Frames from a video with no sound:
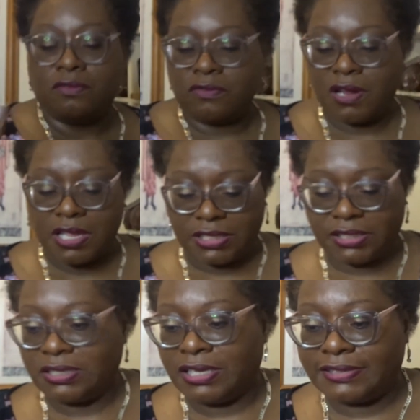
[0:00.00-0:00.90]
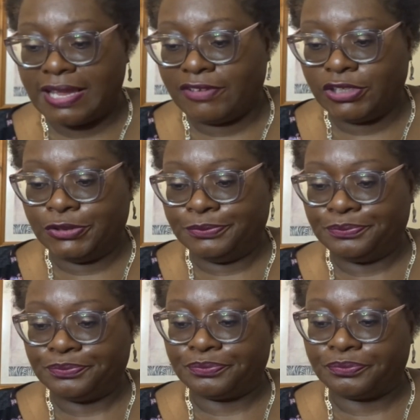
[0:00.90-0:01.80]
Right, let's have a look.
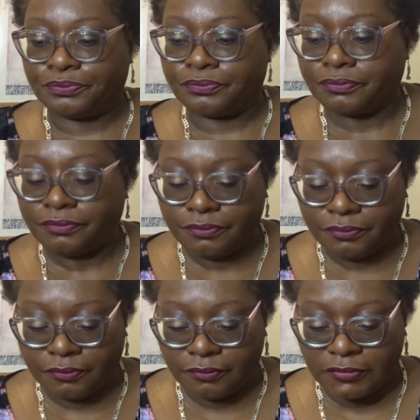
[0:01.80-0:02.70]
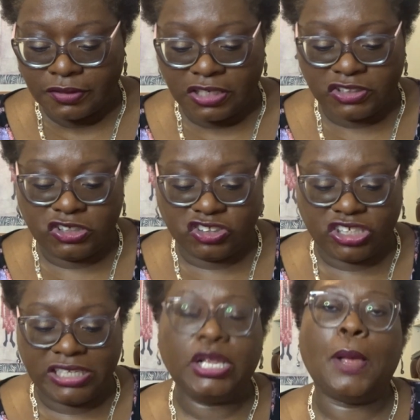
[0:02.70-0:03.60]
There's
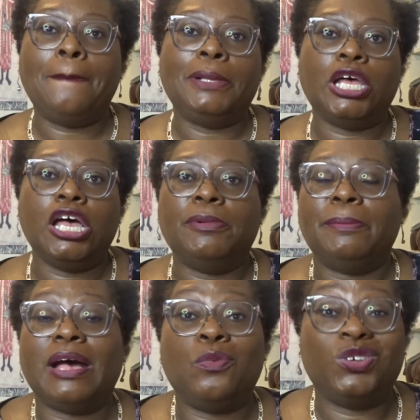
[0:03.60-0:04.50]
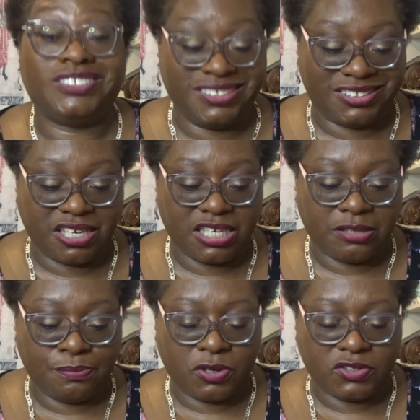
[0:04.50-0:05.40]
usually a little blurb about what's inside
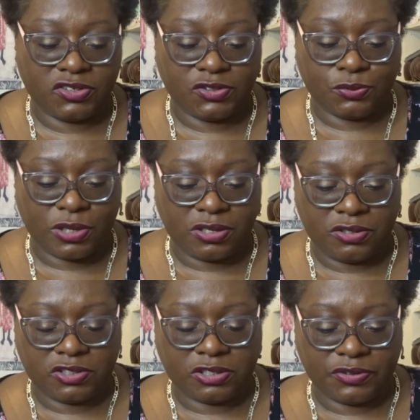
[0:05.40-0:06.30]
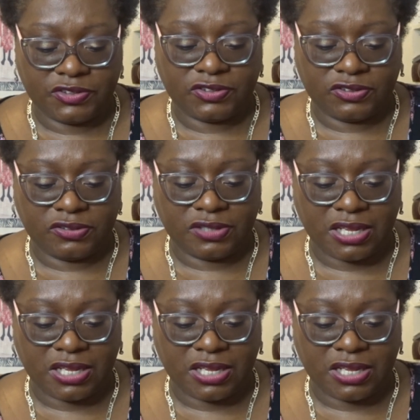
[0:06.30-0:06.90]
the box as well, so let's do